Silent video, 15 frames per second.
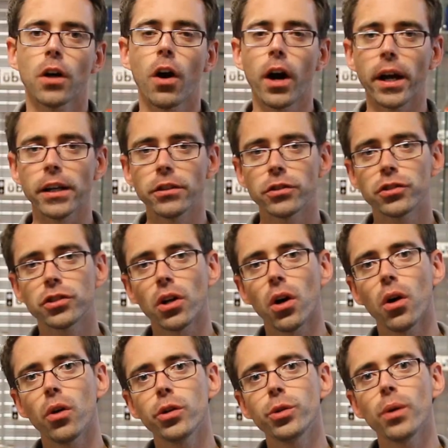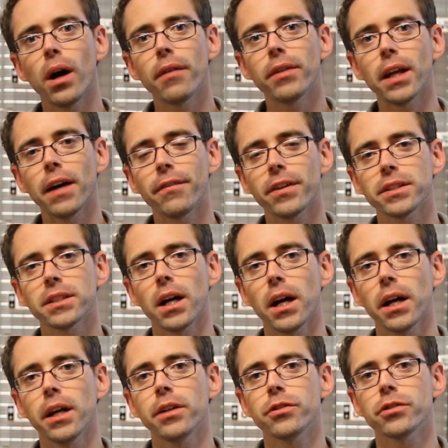All right, so you have an
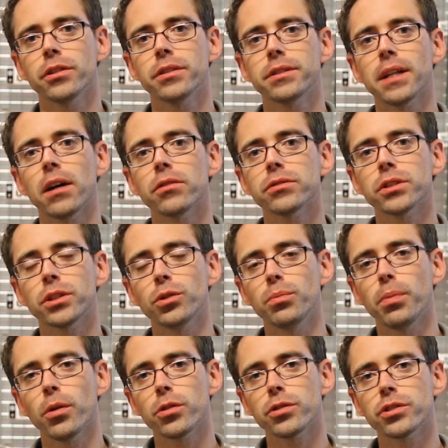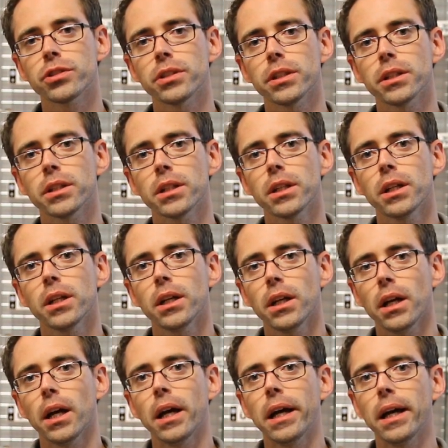FSI engine. Sounds like you purchased it
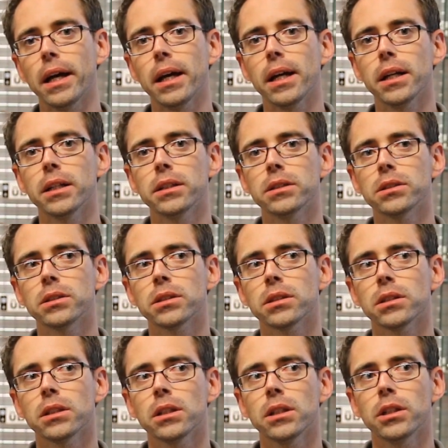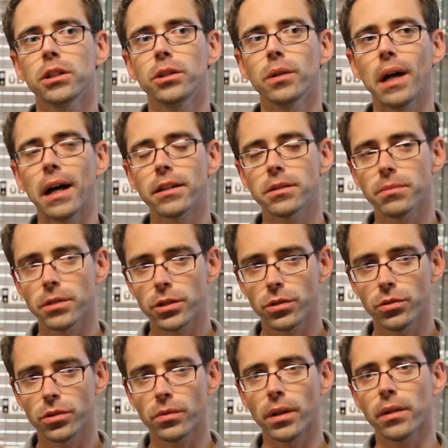and you had some
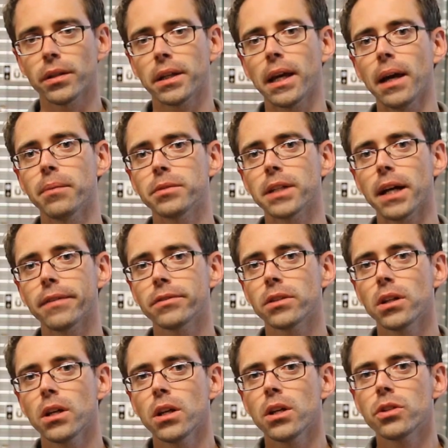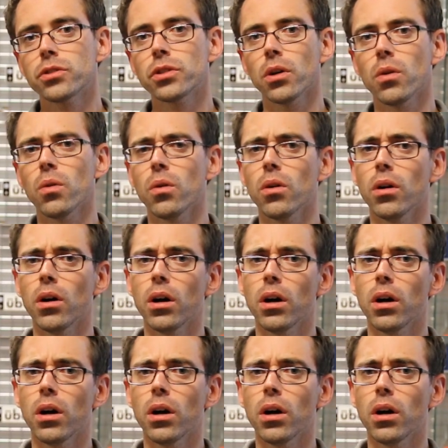issues around the camshaft. So